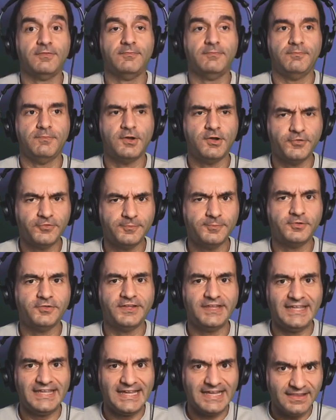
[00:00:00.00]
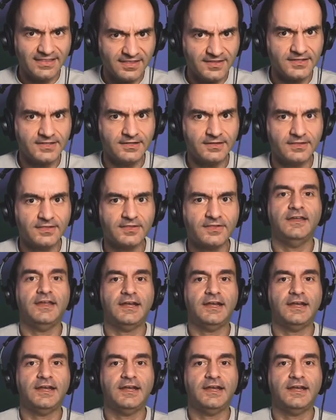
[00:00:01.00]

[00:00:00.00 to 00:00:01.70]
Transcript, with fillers: multiple incidents.